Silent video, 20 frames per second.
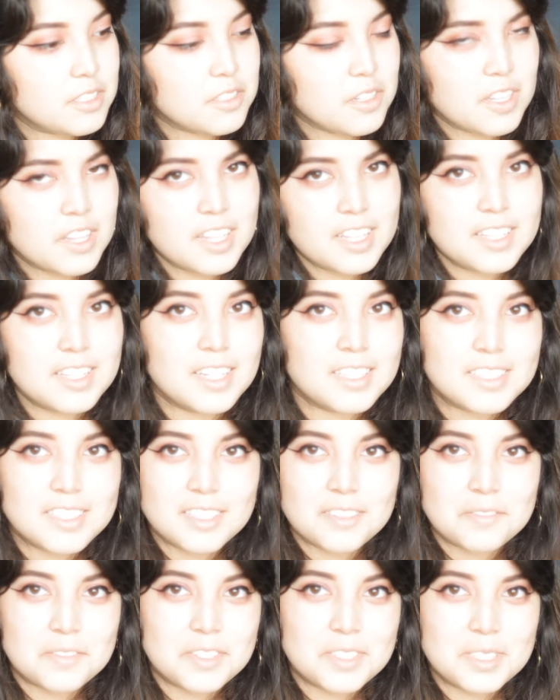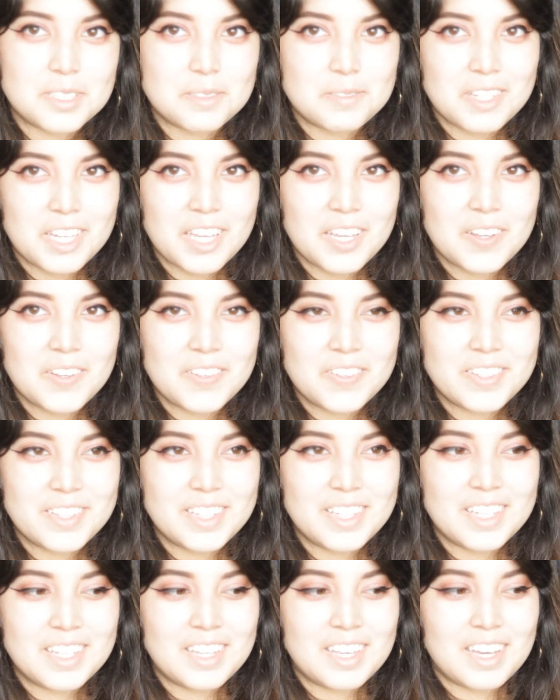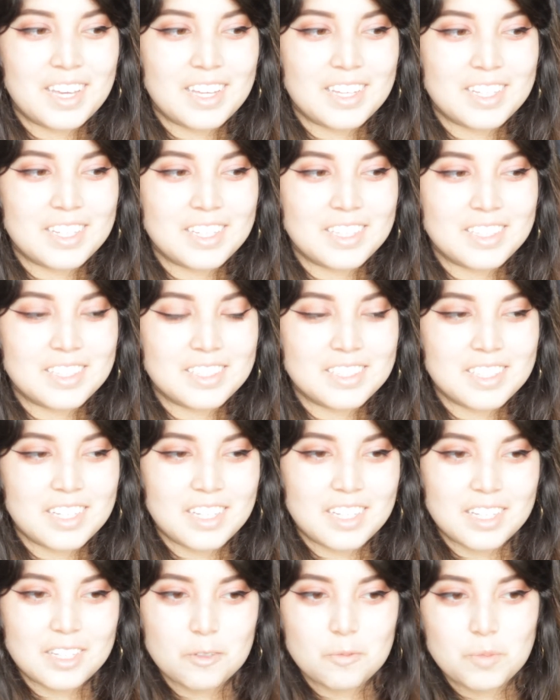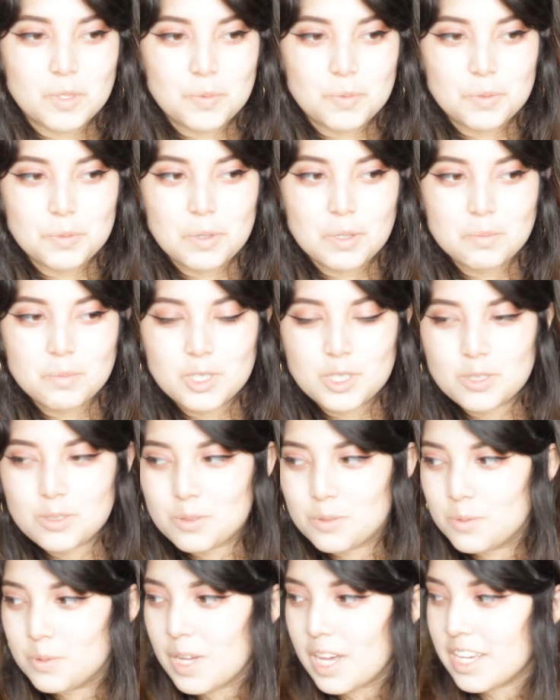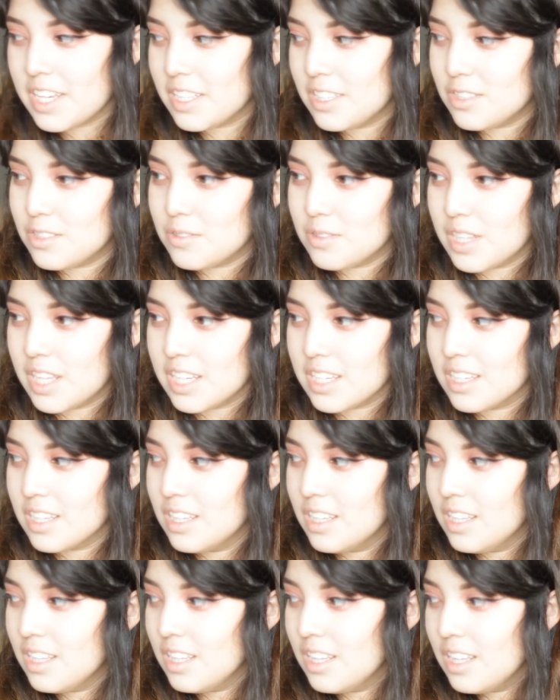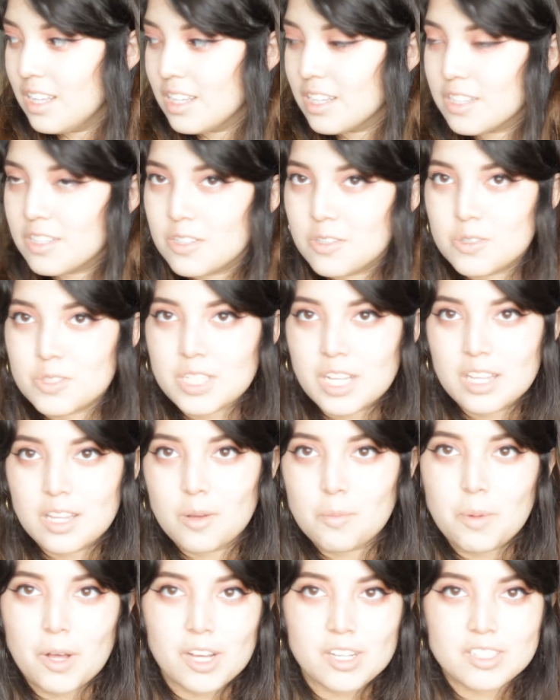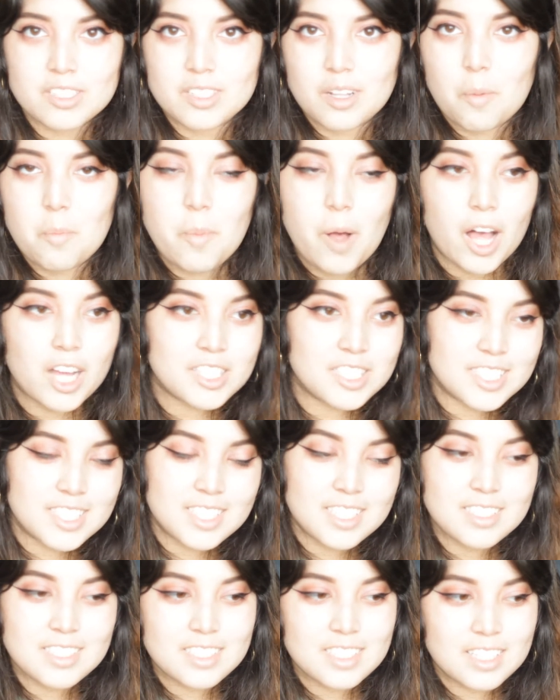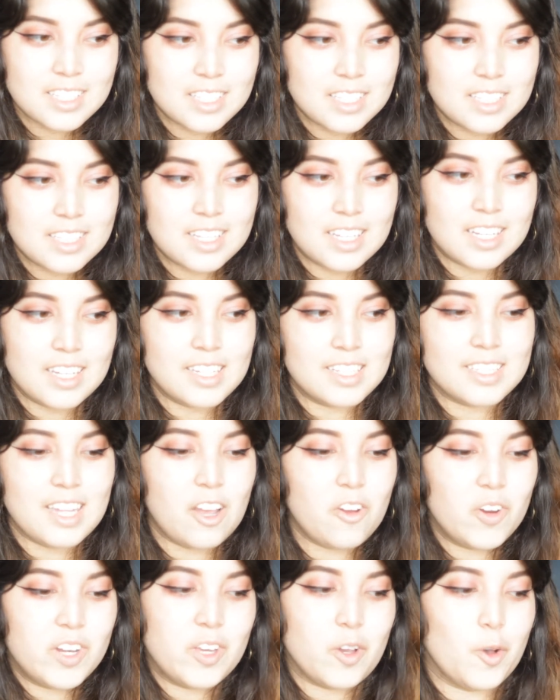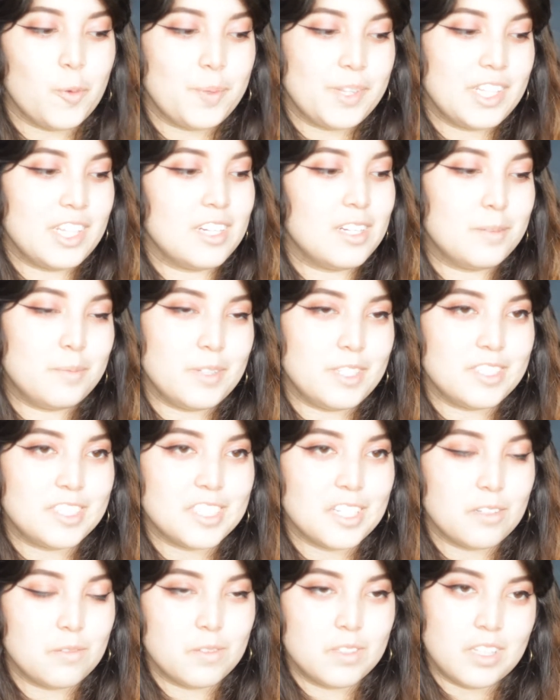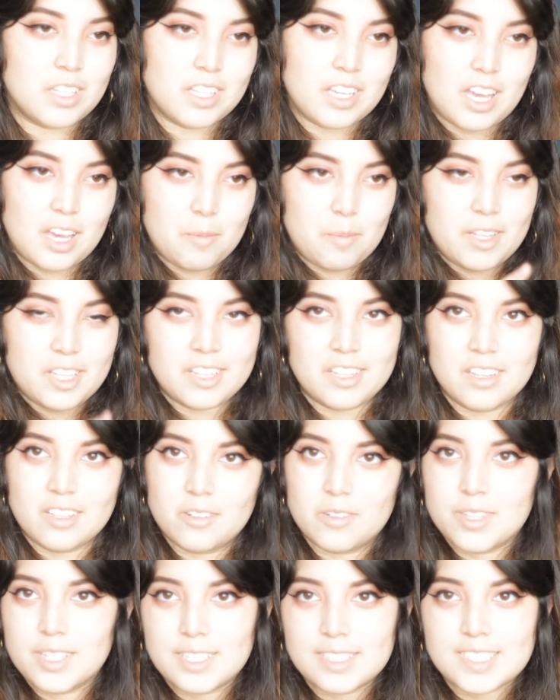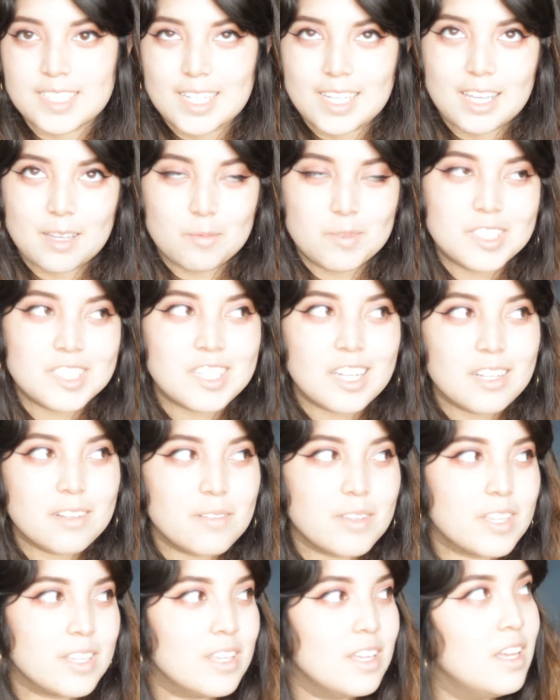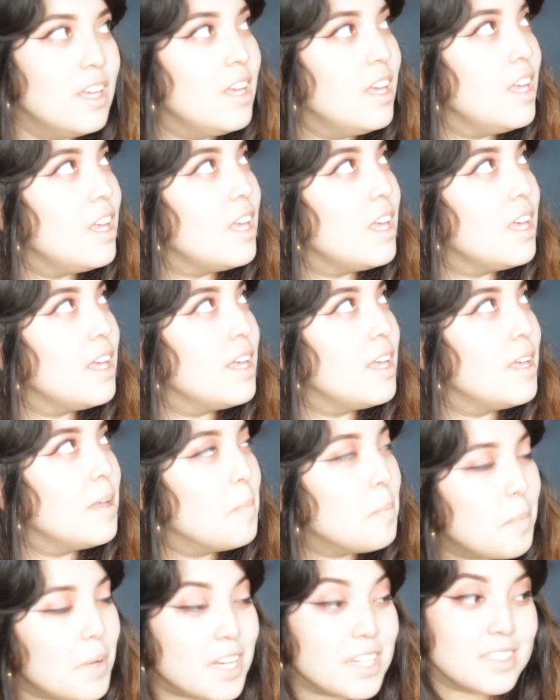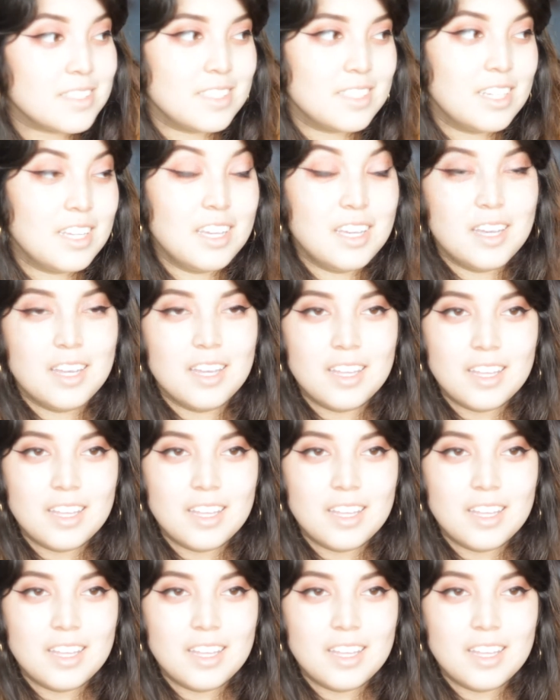So I think that's it for this video. And um, if you want me to, I can do like Coachella box unboxing because I already opened it up and stuff and like I made the little things that came inside of it but